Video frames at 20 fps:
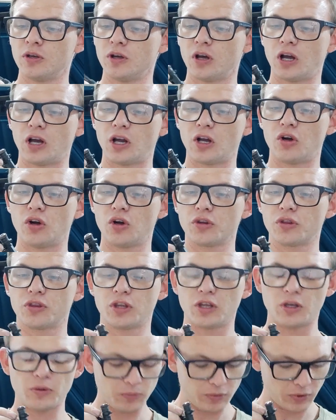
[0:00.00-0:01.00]
I got
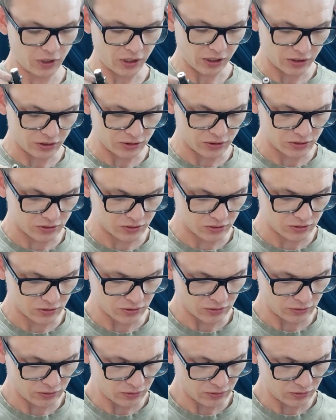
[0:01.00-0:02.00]
them as,
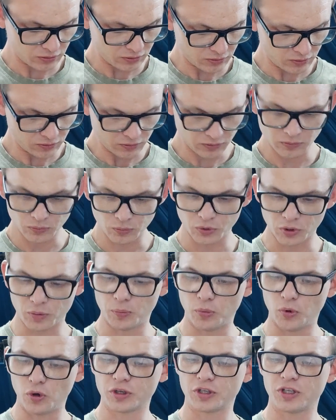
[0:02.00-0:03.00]
with a
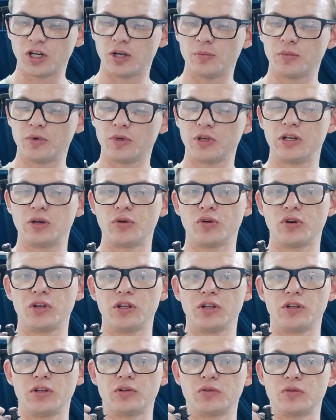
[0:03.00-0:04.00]
part number
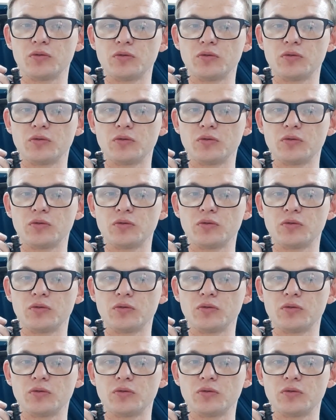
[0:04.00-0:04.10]
it